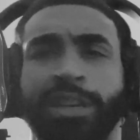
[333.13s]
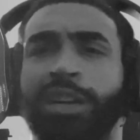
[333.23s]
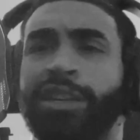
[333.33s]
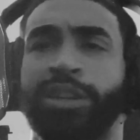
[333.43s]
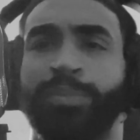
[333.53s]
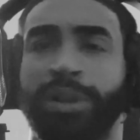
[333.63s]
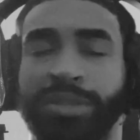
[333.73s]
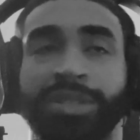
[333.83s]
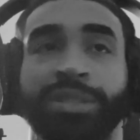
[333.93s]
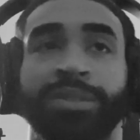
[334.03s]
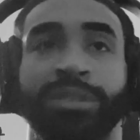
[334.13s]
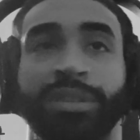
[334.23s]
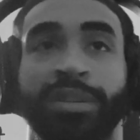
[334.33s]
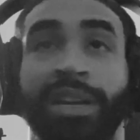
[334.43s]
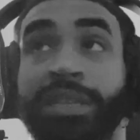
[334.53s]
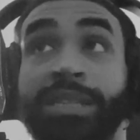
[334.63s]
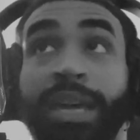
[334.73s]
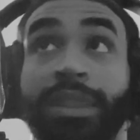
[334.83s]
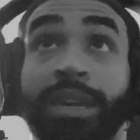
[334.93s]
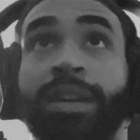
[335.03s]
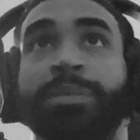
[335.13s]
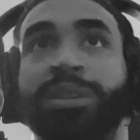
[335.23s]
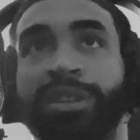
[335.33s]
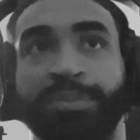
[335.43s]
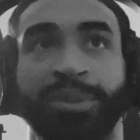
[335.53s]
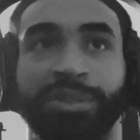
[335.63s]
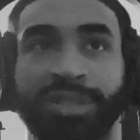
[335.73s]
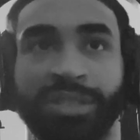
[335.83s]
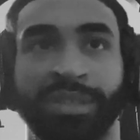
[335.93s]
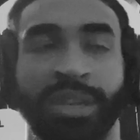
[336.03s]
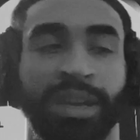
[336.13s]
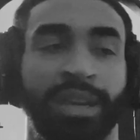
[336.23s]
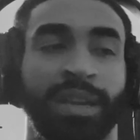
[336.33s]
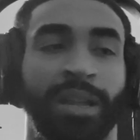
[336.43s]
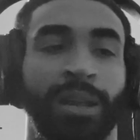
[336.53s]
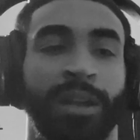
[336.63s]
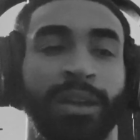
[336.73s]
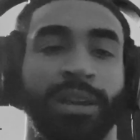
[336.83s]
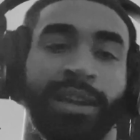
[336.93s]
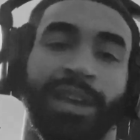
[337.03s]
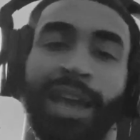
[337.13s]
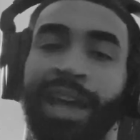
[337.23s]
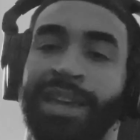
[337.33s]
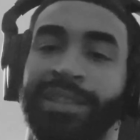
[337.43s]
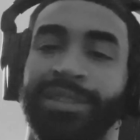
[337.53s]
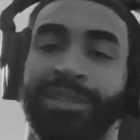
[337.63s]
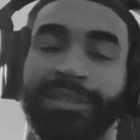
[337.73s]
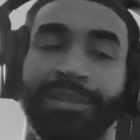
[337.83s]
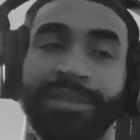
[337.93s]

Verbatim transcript: a good person, or at least I think I'm a good person, and